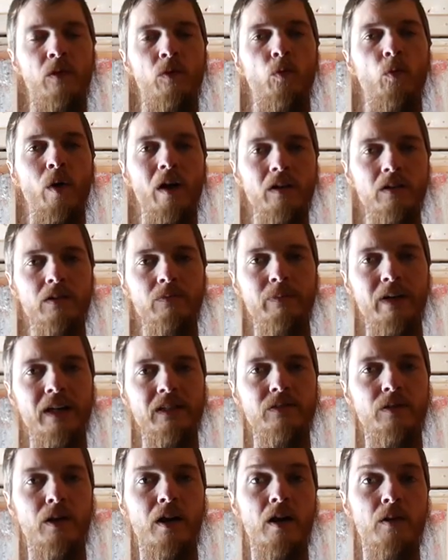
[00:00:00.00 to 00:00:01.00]
Welcome back
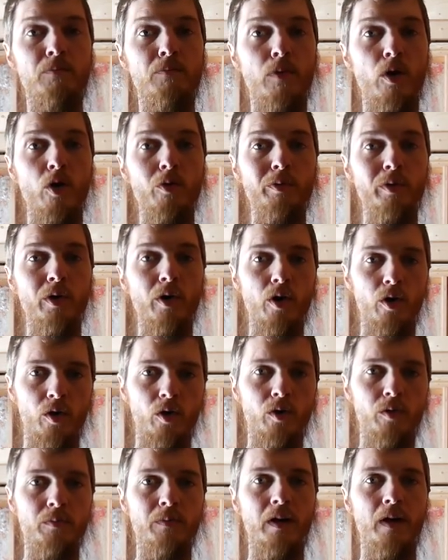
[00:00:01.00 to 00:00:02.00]
to our mobile
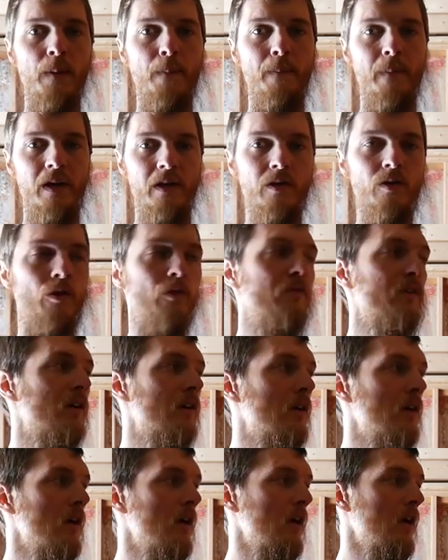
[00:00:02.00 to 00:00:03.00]
home
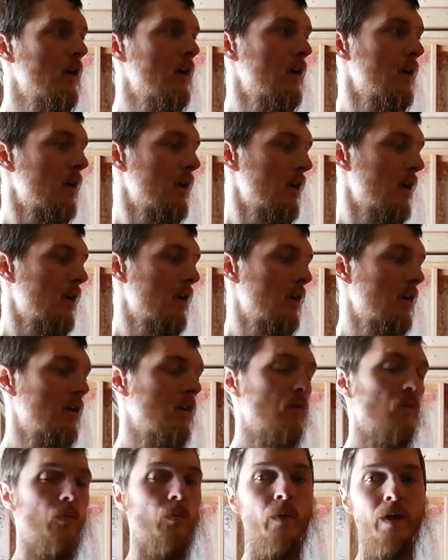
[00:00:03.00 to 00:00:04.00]
makeover.
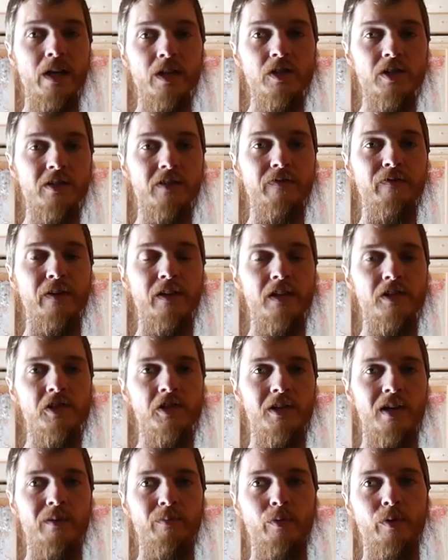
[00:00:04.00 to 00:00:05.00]
We just
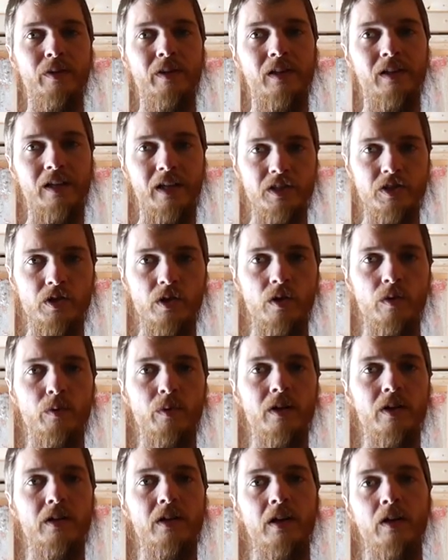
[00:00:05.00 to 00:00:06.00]
finished up with the electrical
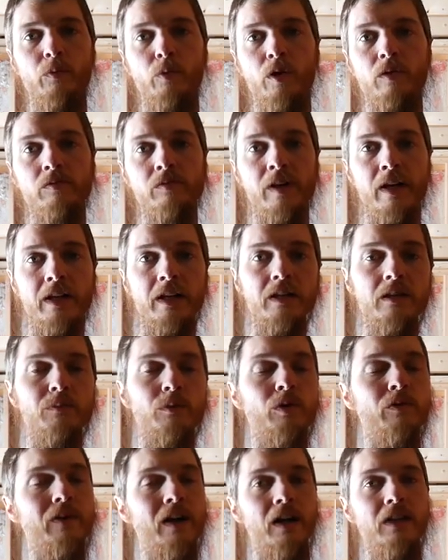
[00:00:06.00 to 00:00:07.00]
work and we're ready to
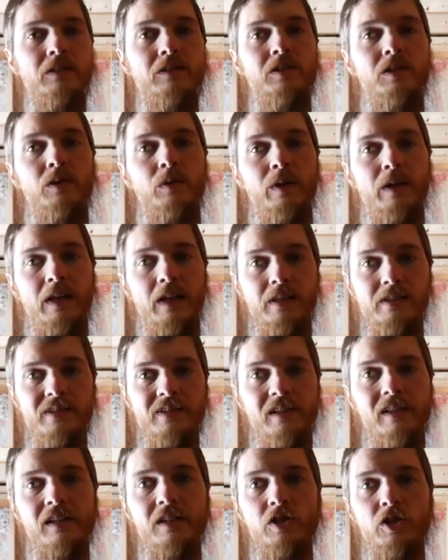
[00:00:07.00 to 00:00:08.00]
move on to
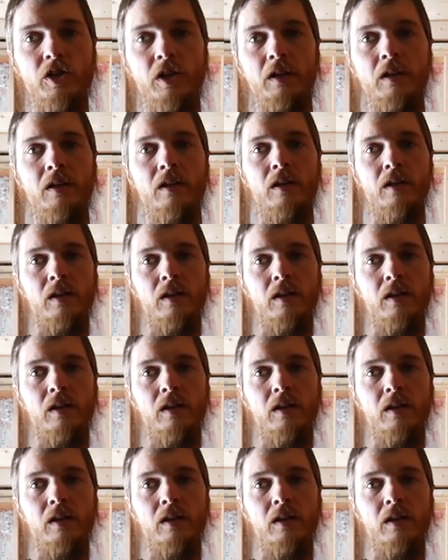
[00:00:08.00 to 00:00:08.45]
insulation.